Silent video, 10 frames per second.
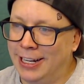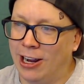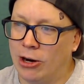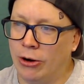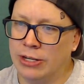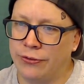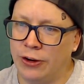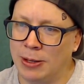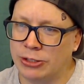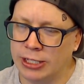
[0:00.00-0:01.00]
According to
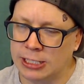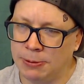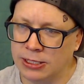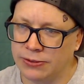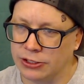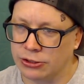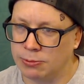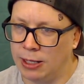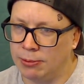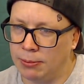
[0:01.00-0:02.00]
Fremont Street Experience officials,
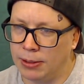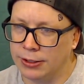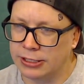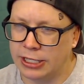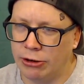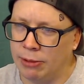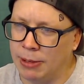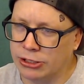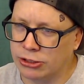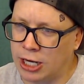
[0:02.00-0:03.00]
blah, blah, blah. The security
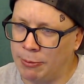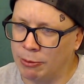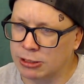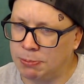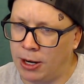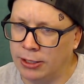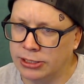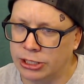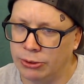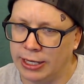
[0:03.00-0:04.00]
measures come in response to